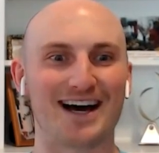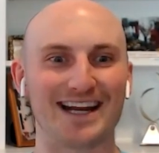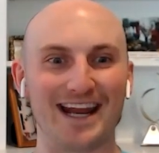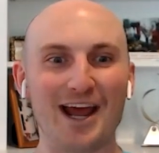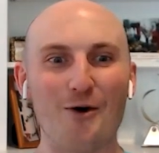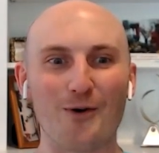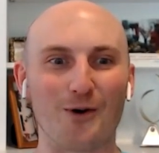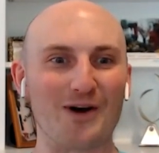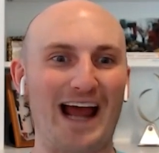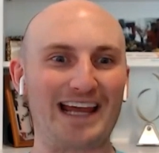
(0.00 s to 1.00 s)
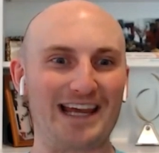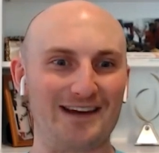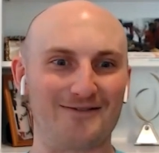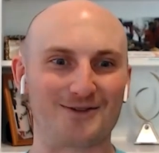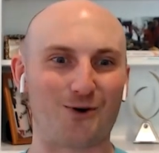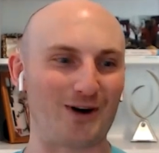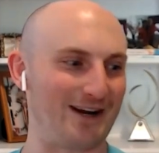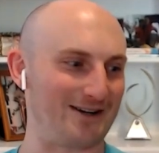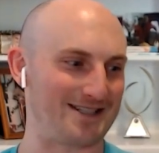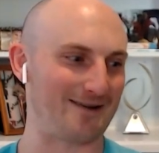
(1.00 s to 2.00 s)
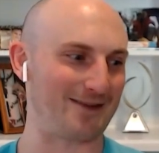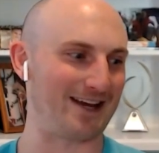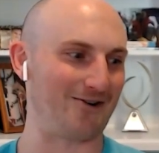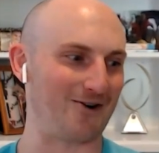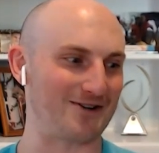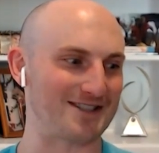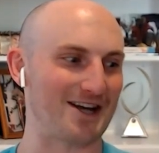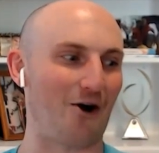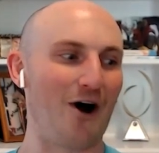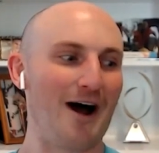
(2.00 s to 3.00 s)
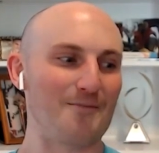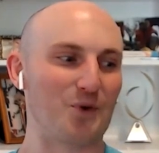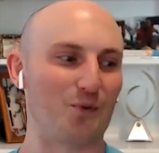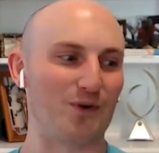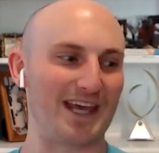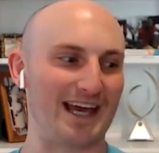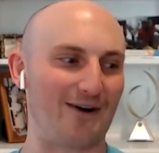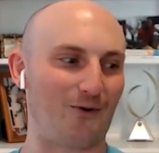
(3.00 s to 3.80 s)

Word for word: And we were naive twenty-something-year-olds. So we...